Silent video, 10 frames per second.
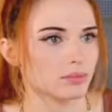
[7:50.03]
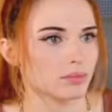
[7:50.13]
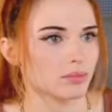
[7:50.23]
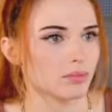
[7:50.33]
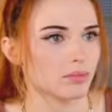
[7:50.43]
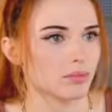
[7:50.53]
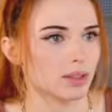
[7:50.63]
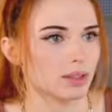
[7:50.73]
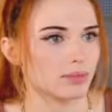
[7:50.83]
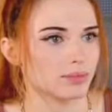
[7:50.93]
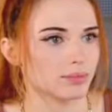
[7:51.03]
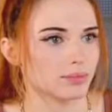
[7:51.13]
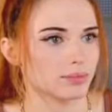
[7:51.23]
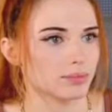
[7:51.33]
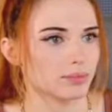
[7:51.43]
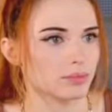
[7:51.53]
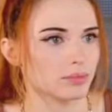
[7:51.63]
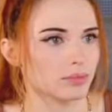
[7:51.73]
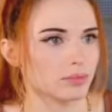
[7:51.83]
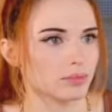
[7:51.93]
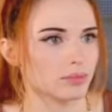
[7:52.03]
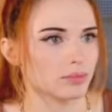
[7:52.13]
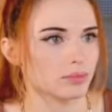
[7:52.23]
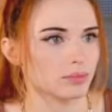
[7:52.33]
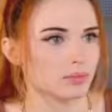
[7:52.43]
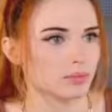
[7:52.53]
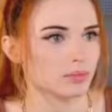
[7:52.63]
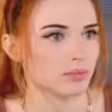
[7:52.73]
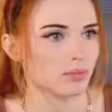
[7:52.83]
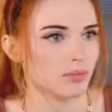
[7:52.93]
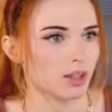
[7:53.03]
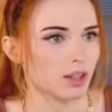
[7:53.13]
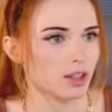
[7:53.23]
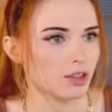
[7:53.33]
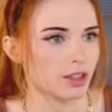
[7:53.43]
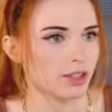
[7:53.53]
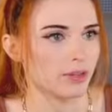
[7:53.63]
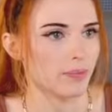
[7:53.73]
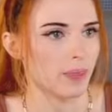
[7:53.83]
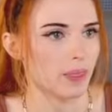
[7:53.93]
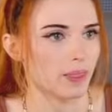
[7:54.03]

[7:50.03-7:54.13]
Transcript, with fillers: oh, someone footsteps right here. Right here, I see right here. you.